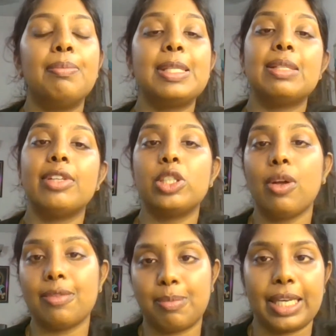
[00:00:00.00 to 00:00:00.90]
Preservation
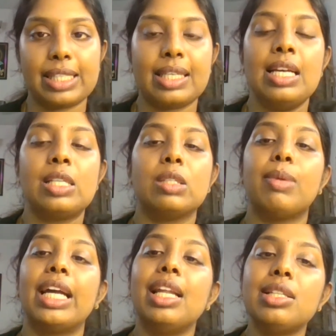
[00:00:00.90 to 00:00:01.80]
of space. So
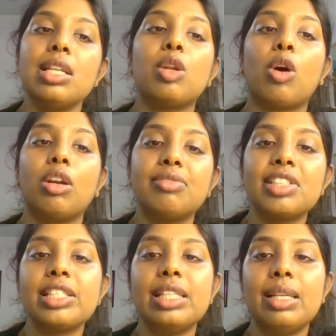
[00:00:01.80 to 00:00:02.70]
bilateral
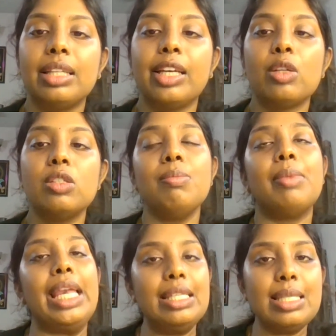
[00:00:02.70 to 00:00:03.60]
non-functional, they also
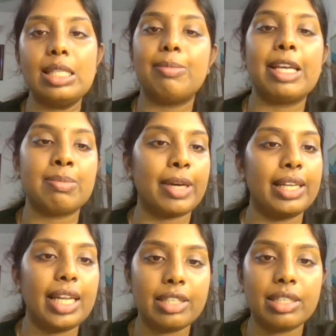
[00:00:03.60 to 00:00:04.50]
maintain the space
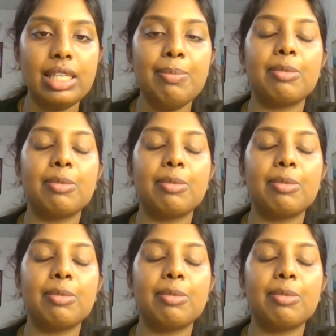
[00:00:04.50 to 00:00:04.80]
bilaterally,